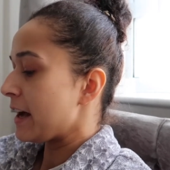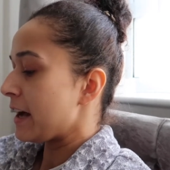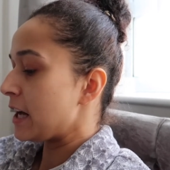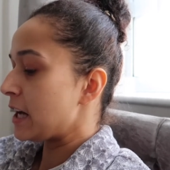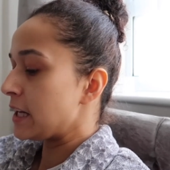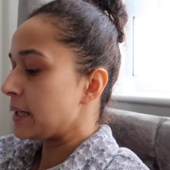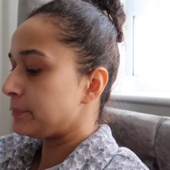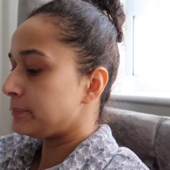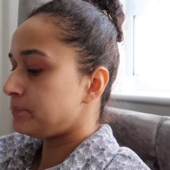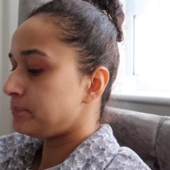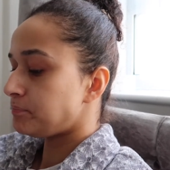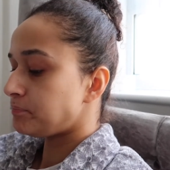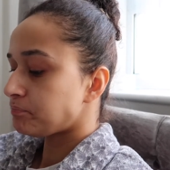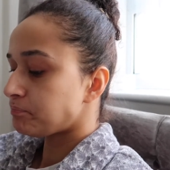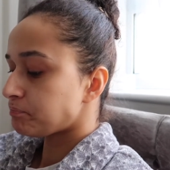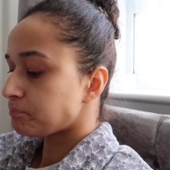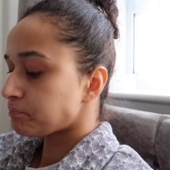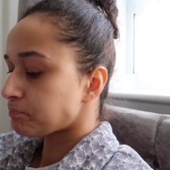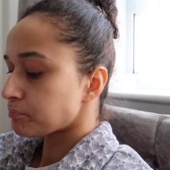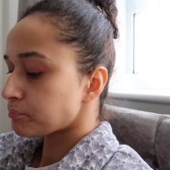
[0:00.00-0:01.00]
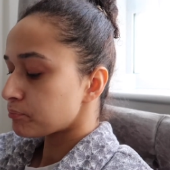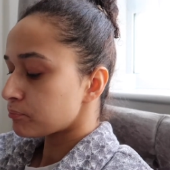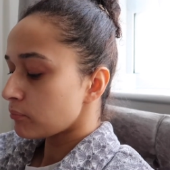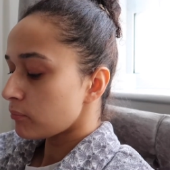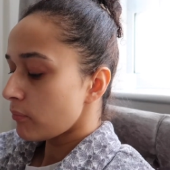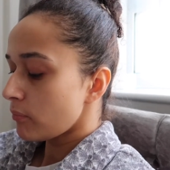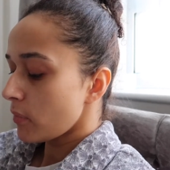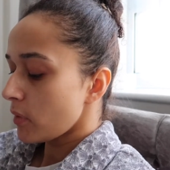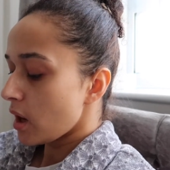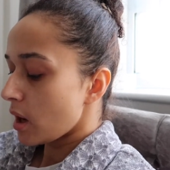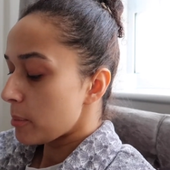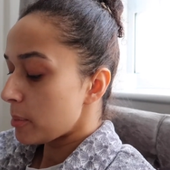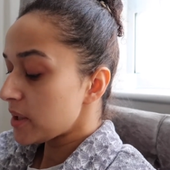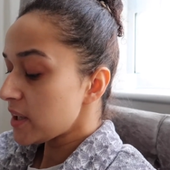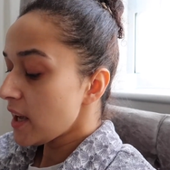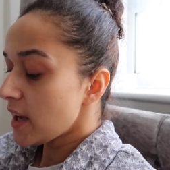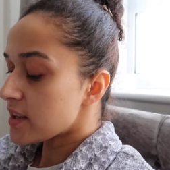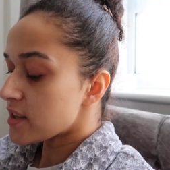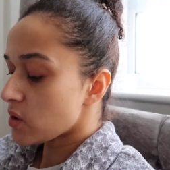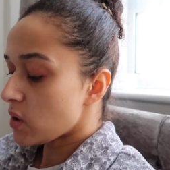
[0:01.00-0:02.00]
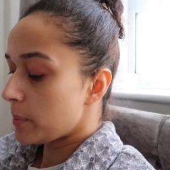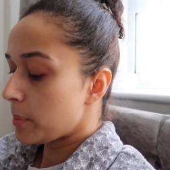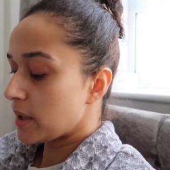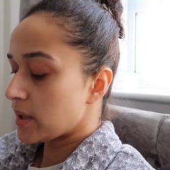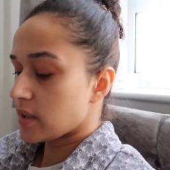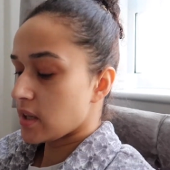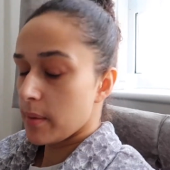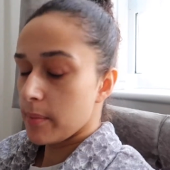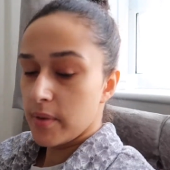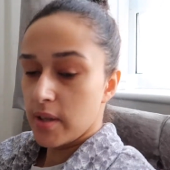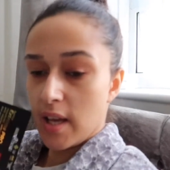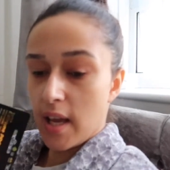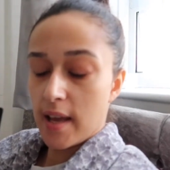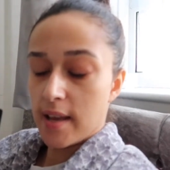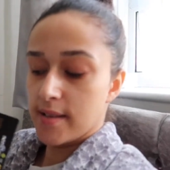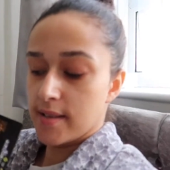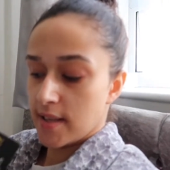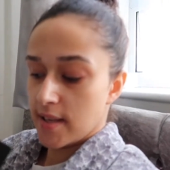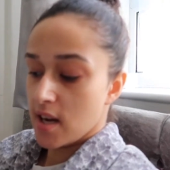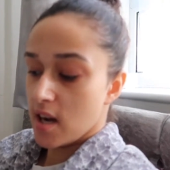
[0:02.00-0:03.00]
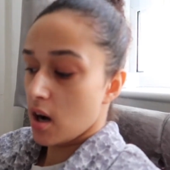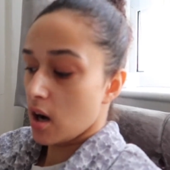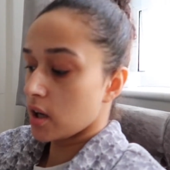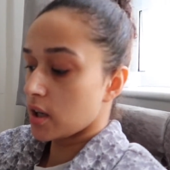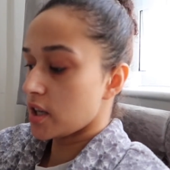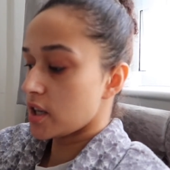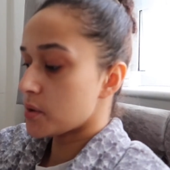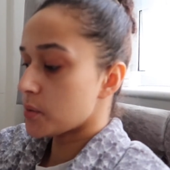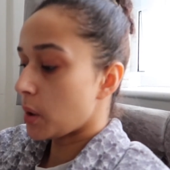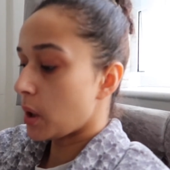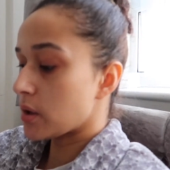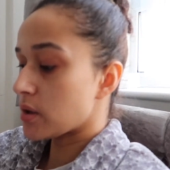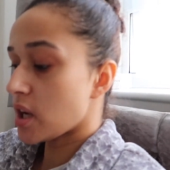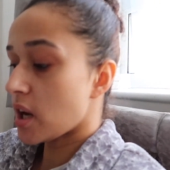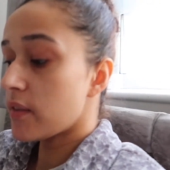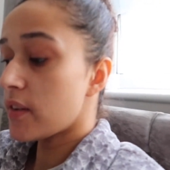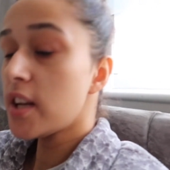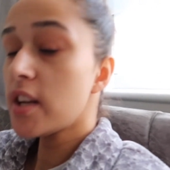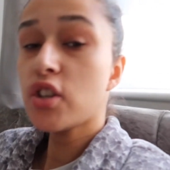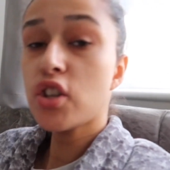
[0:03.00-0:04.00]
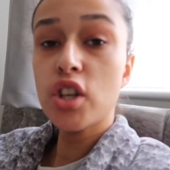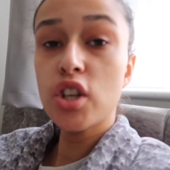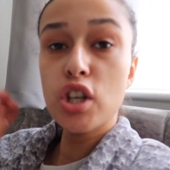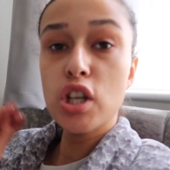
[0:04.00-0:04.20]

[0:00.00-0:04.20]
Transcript: Um, but yeah, so I picked up the SD card as well. So I've literally